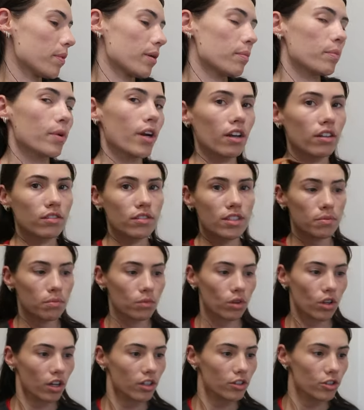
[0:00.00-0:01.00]
but I'm putting some
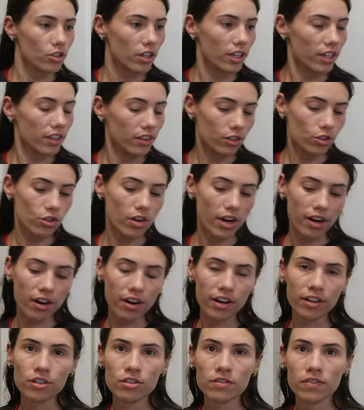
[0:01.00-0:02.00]
laundry in the
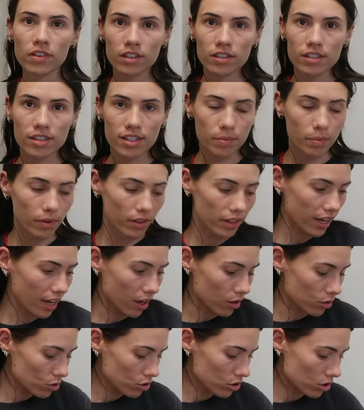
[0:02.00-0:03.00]
dryer. I just fell asleep on the
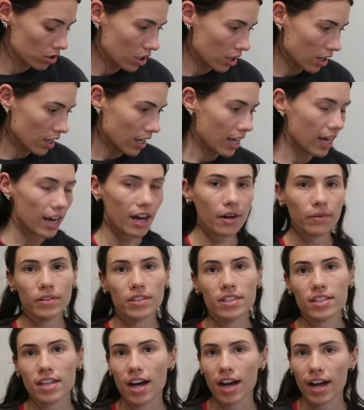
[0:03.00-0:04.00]
couch
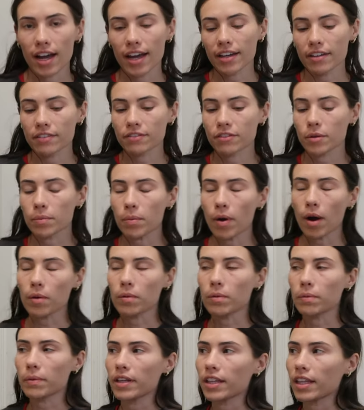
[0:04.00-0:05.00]
outside for
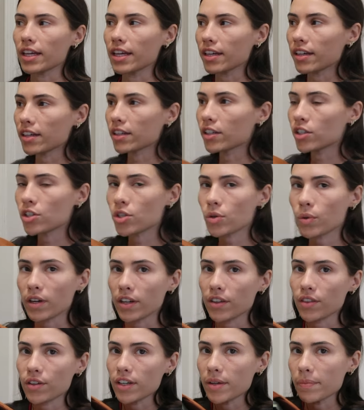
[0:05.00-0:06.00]
probably like
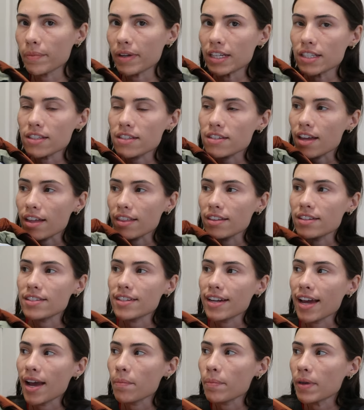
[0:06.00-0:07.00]
20-30 minutes. Seth is
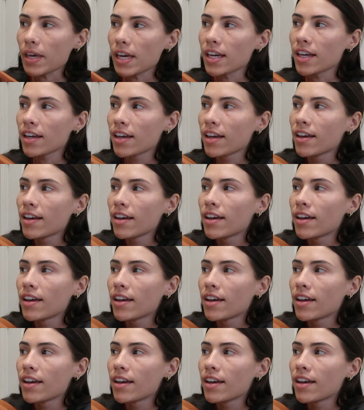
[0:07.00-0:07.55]
napping.